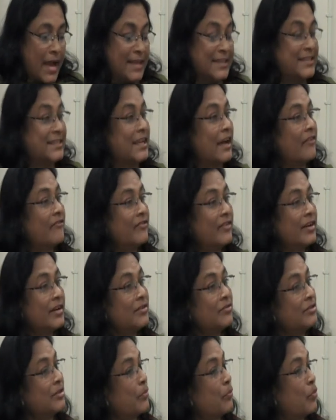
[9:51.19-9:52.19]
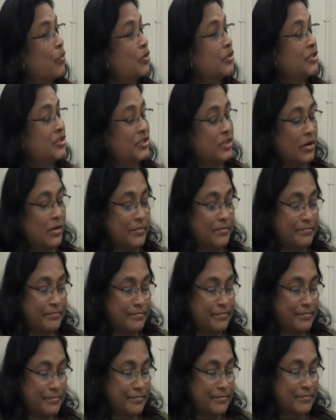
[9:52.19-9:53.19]
I suffered with both jobs.
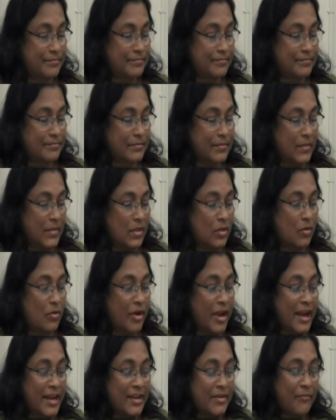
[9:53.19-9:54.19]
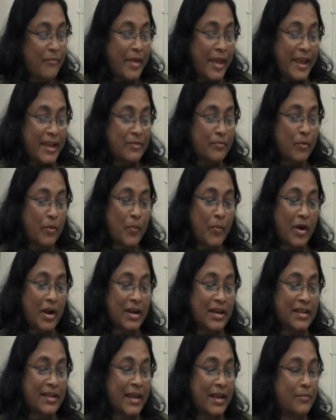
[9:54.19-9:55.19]
No getting paid
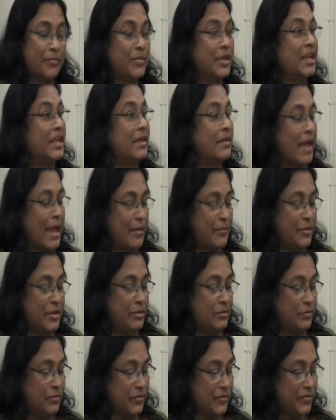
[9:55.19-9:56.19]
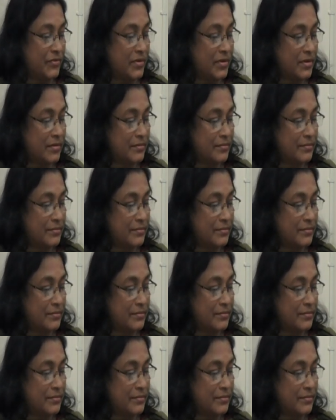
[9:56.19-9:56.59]
properly and being abused.